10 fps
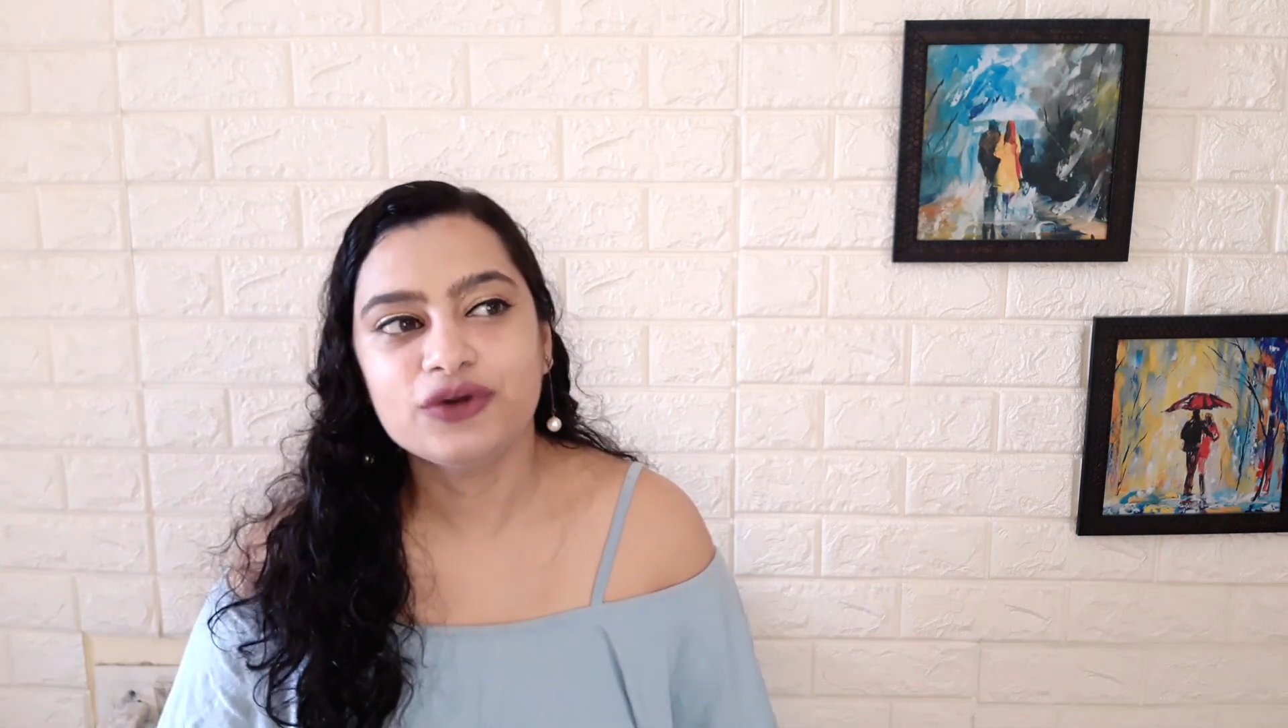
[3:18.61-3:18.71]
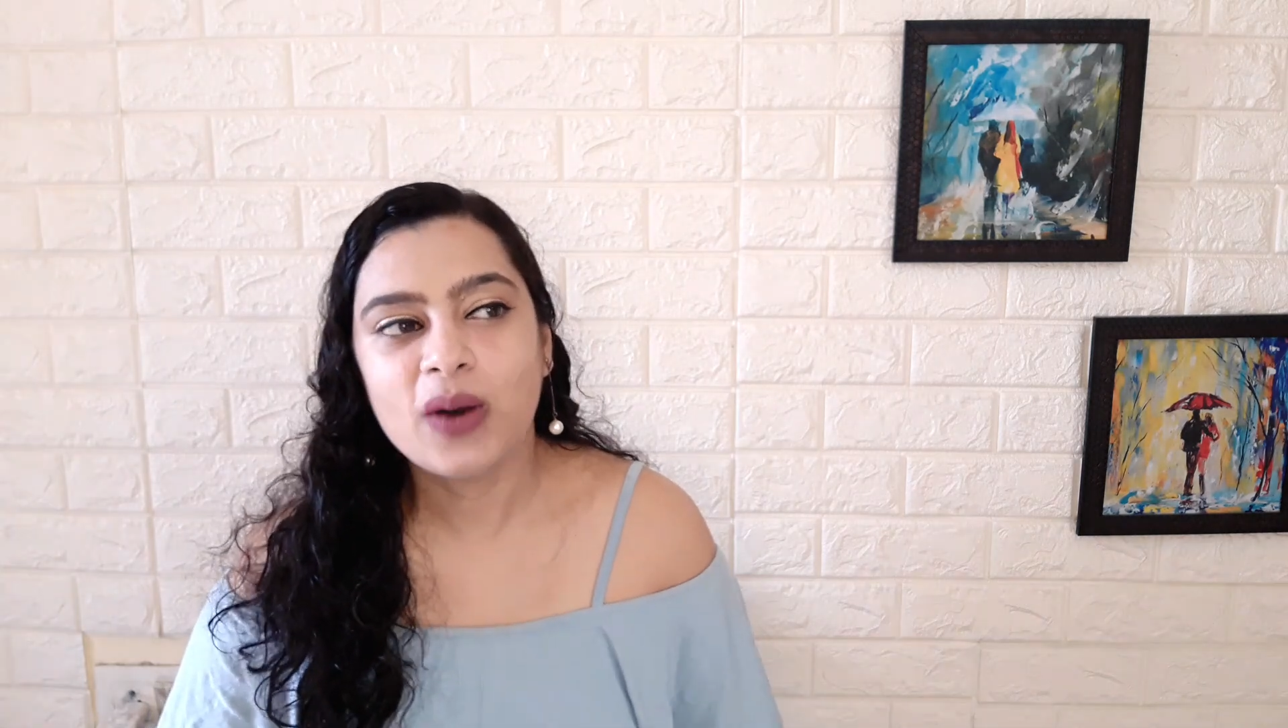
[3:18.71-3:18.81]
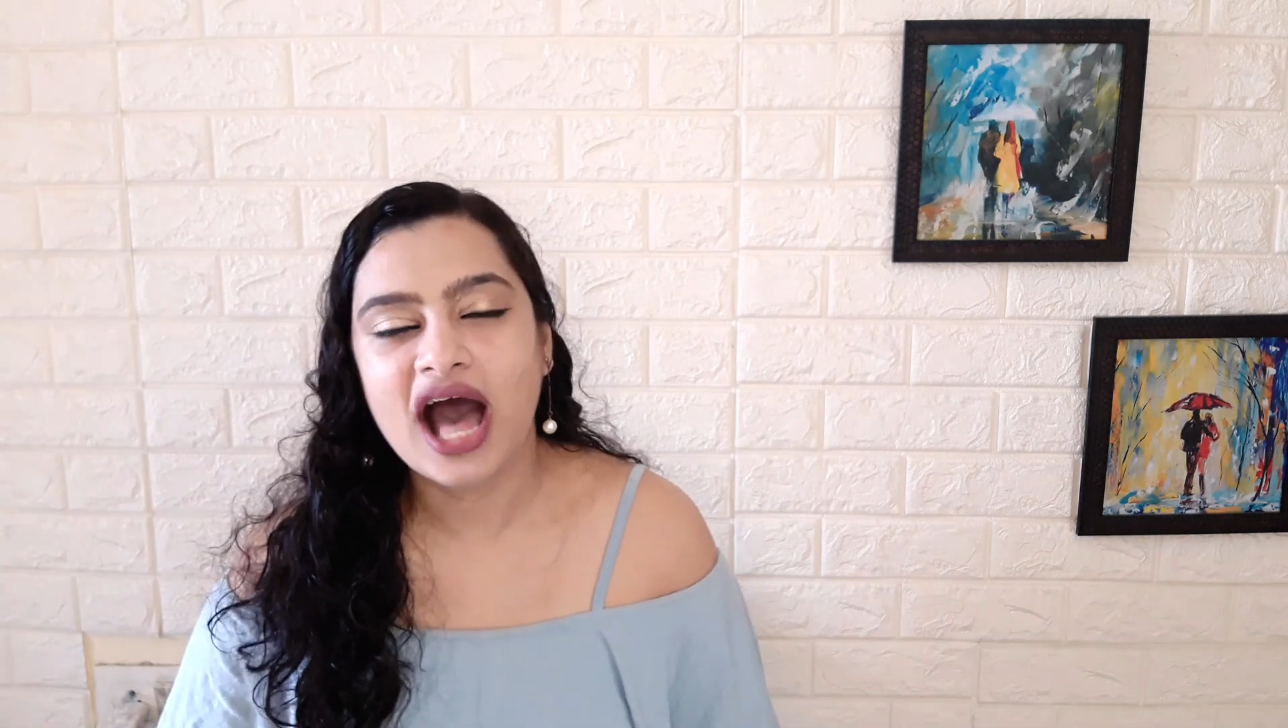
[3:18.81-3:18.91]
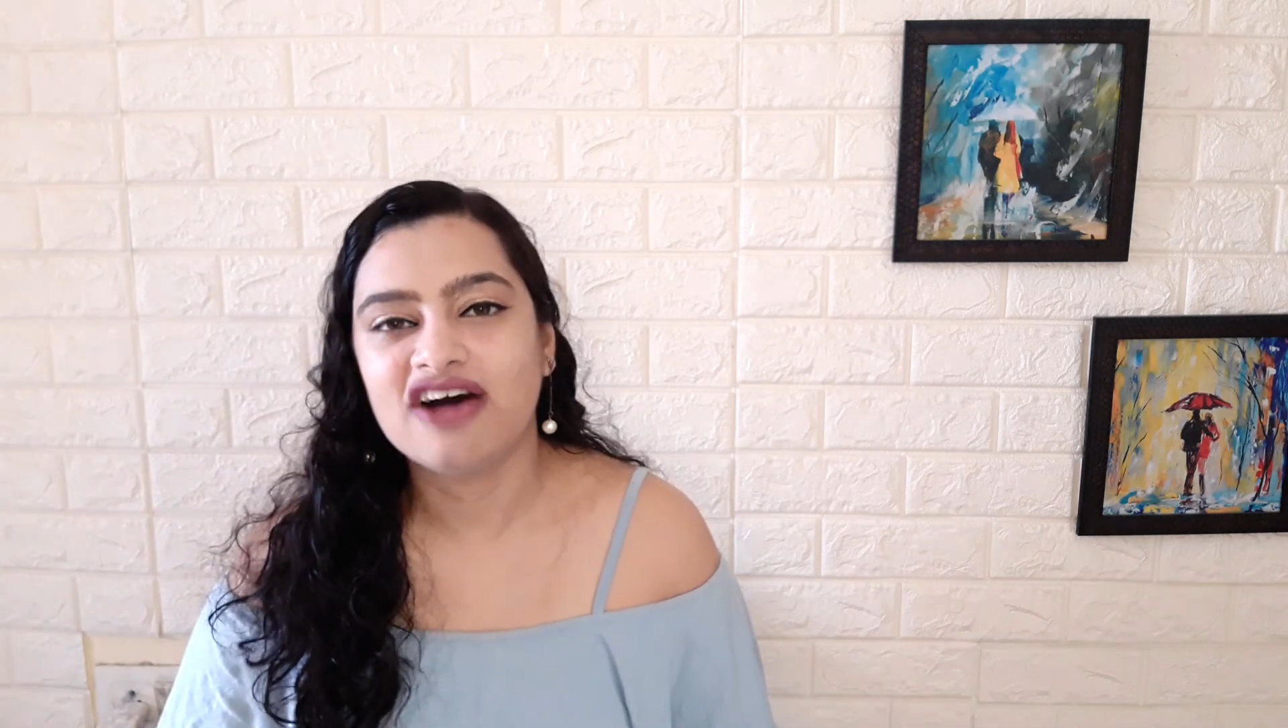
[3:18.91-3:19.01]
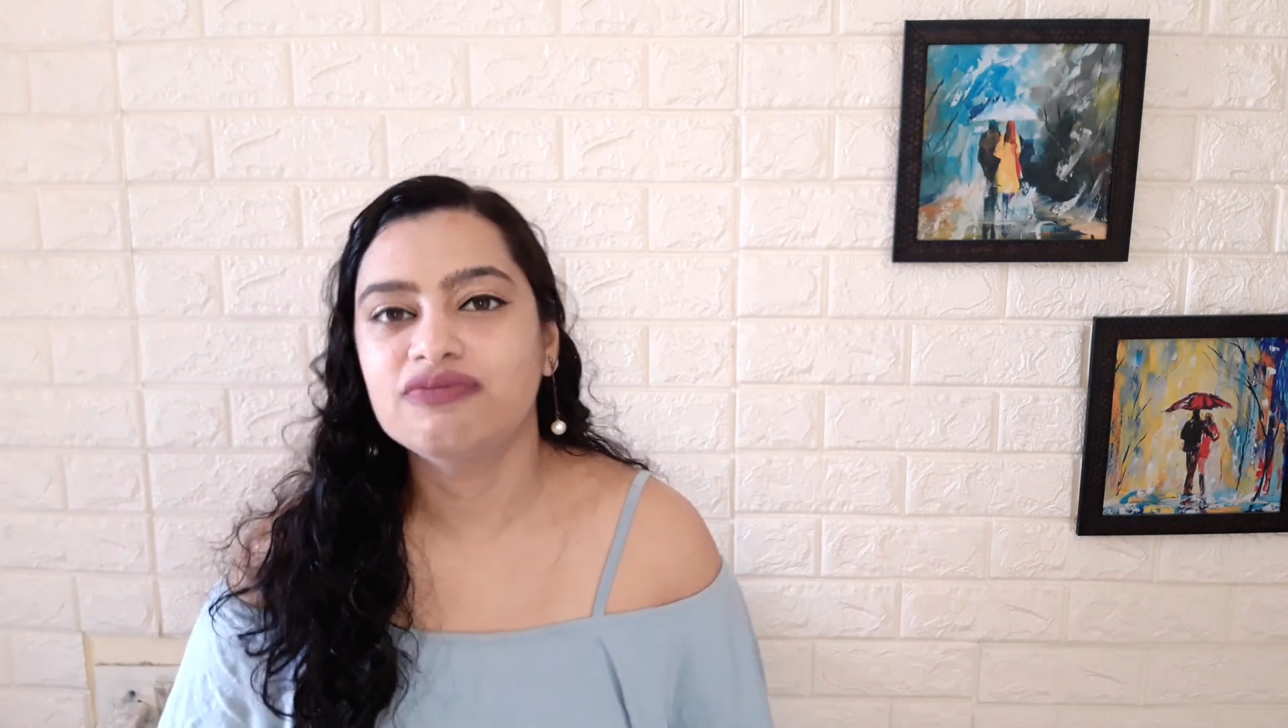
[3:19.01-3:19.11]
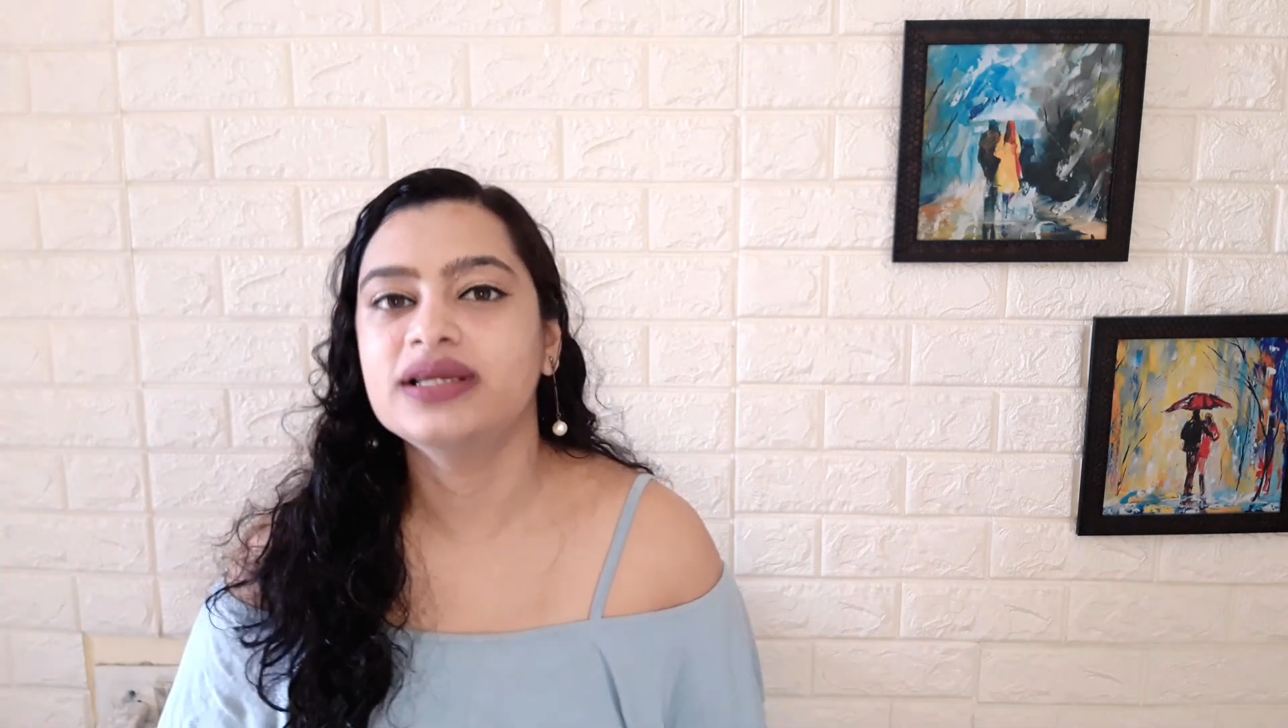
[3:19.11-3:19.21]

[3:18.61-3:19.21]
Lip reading: you have